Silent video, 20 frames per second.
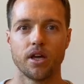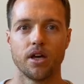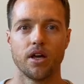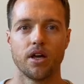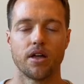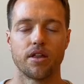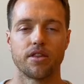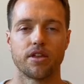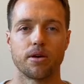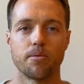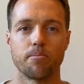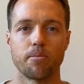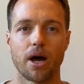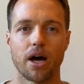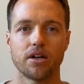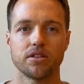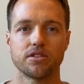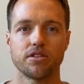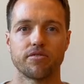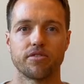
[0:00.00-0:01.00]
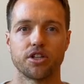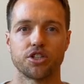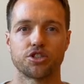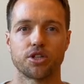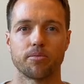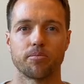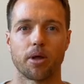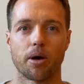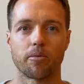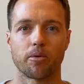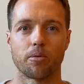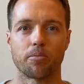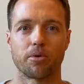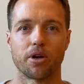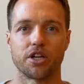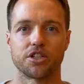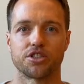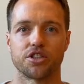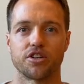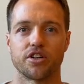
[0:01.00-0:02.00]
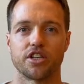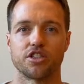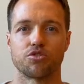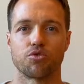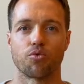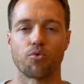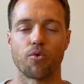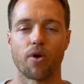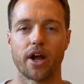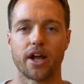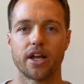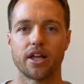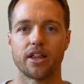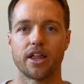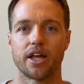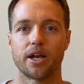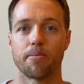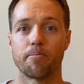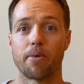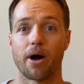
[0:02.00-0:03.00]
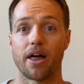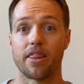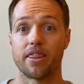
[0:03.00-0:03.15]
The amount of intra-abdominal pressure is regulated by the